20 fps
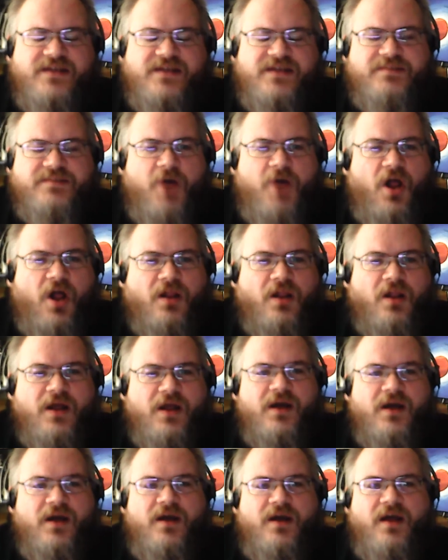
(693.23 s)
small,
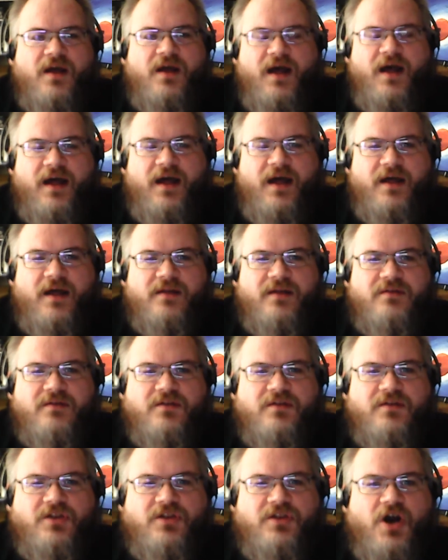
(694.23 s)

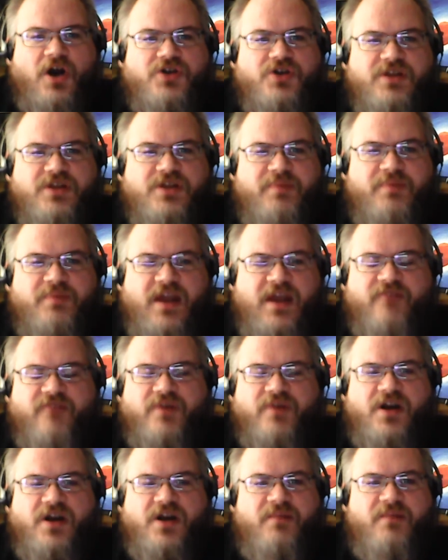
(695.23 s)
largely PDF
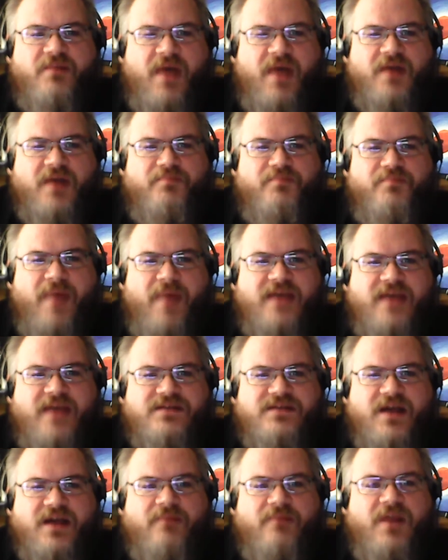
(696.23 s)
print-on-demand
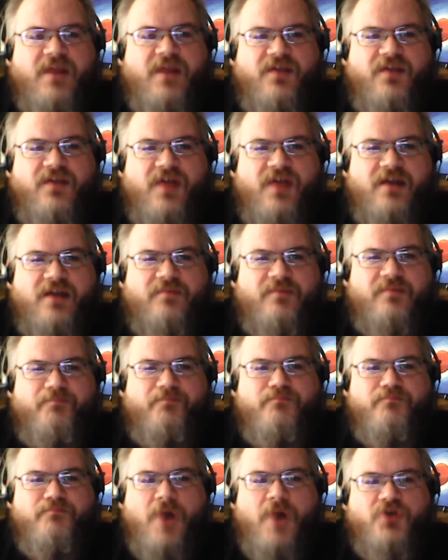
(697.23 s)
based company that
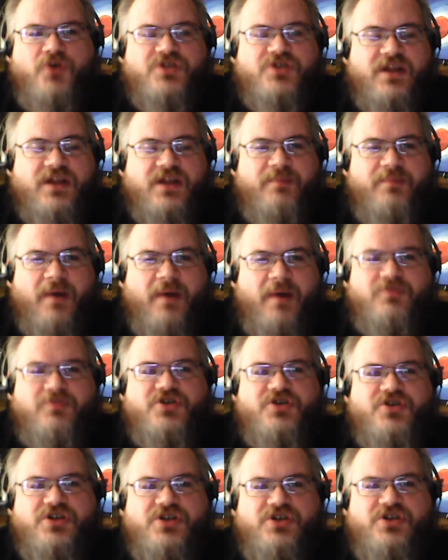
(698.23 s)
mostly
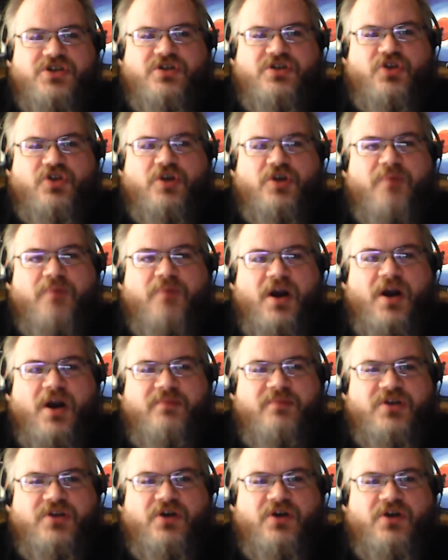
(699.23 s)
publishes third-party
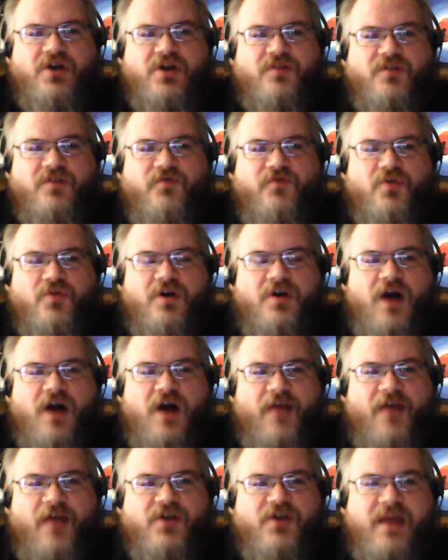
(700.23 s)
material for
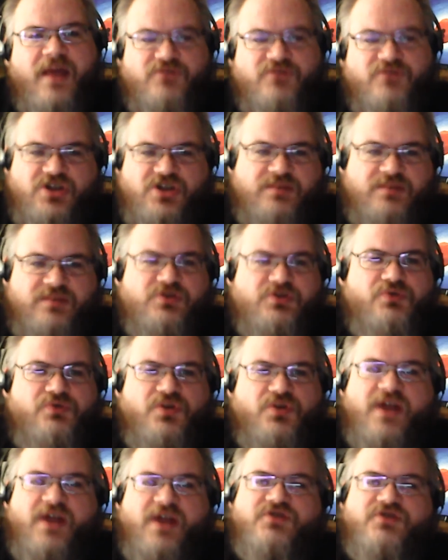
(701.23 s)
other game systems. So we
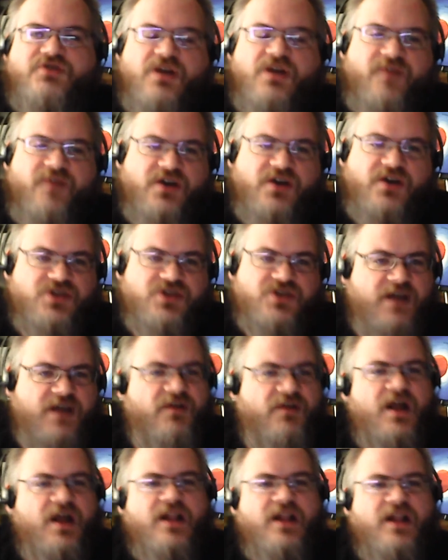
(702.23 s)
do a lot of Starfinder stuff,
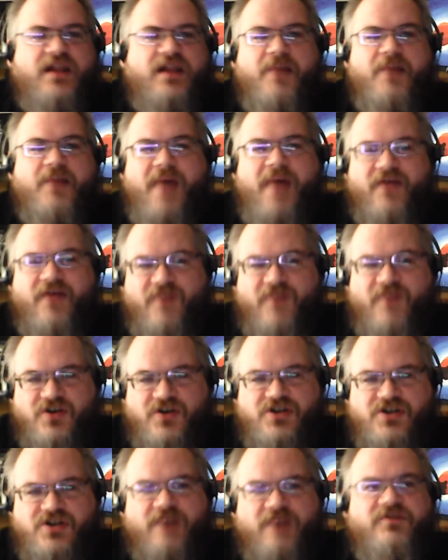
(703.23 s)
a lot of Pathfinder
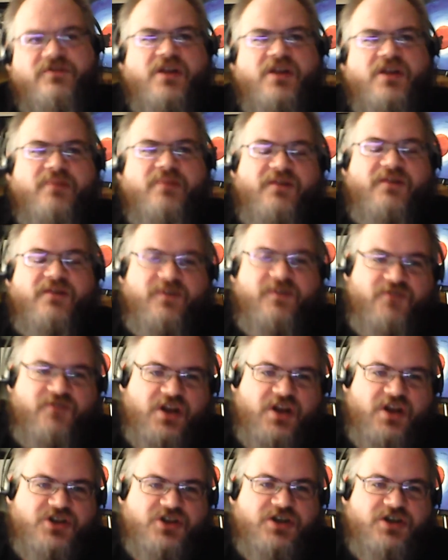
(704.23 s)
stuff, a little bit of 5th
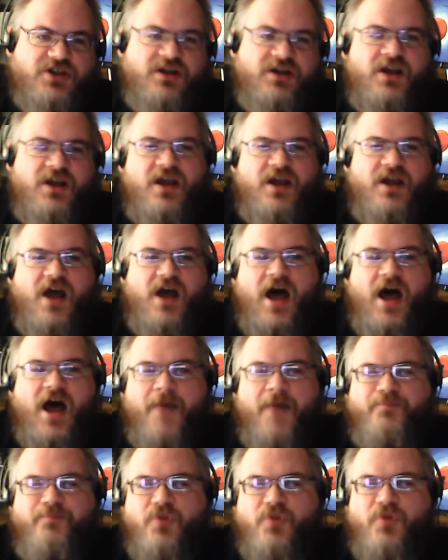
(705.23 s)
edition.
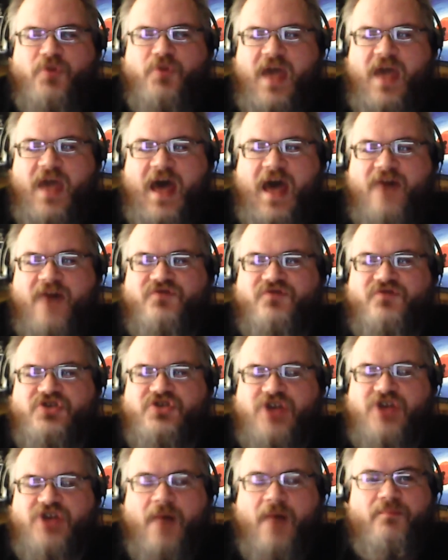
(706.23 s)
We have
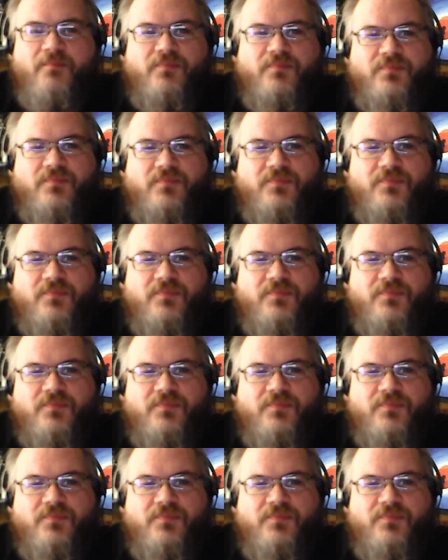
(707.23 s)
some